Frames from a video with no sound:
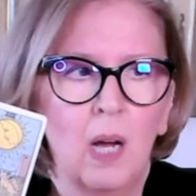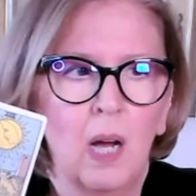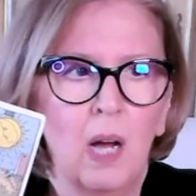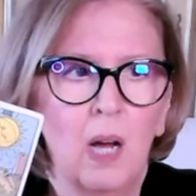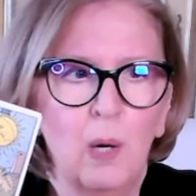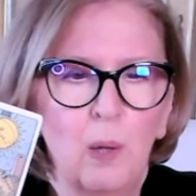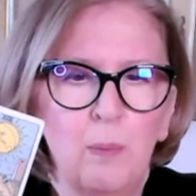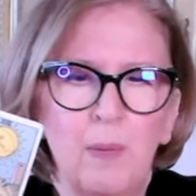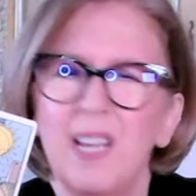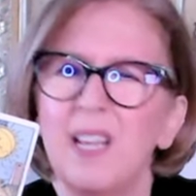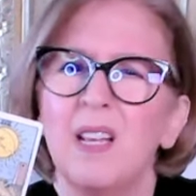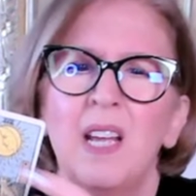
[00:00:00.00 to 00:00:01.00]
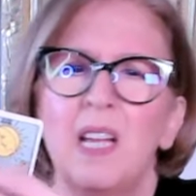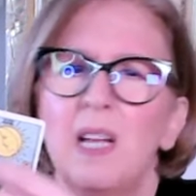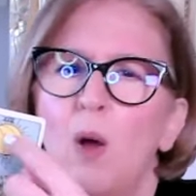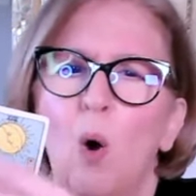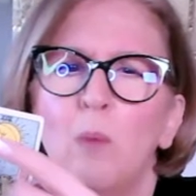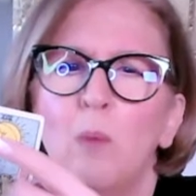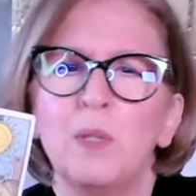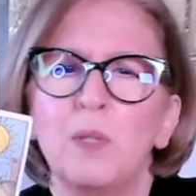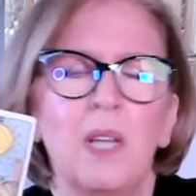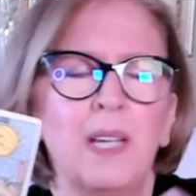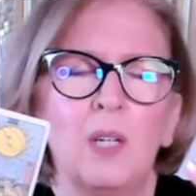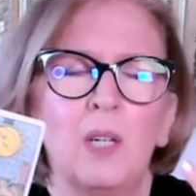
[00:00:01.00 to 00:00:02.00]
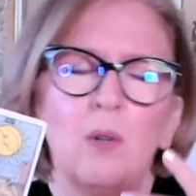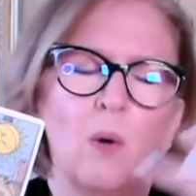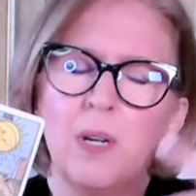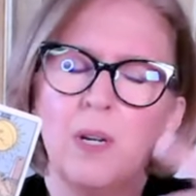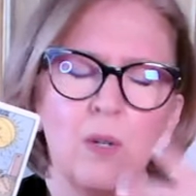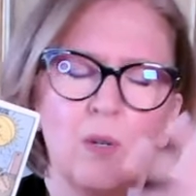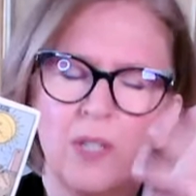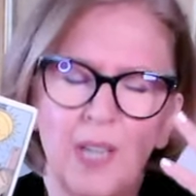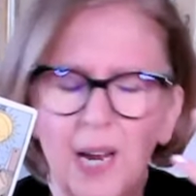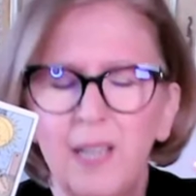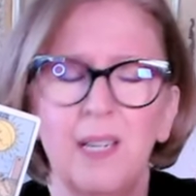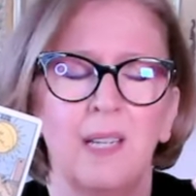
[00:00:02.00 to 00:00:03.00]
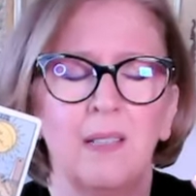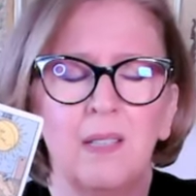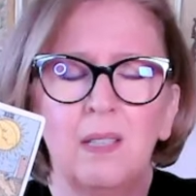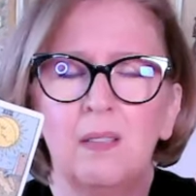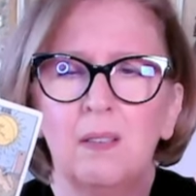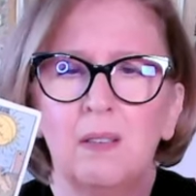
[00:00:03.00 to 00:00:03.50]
Um, it, it, almost like you don't understand it.